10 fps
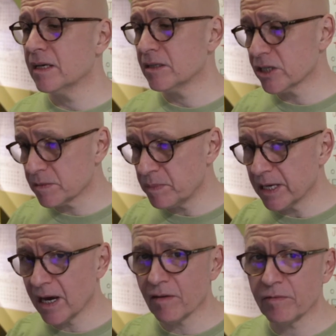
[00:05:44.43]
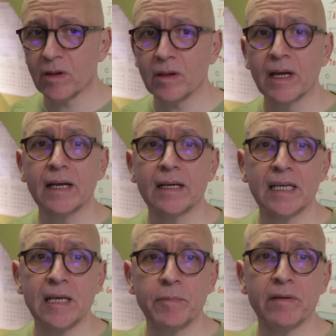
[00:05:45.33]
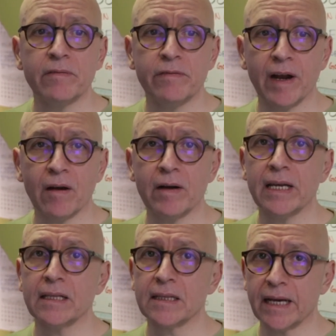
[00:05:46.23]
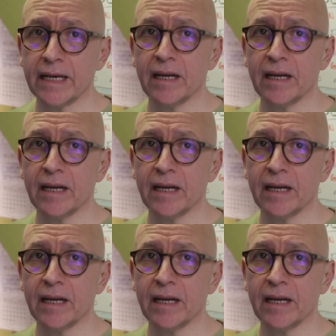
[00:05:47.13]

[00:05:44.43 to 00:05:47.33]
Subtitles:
Just be careful. Keep it very light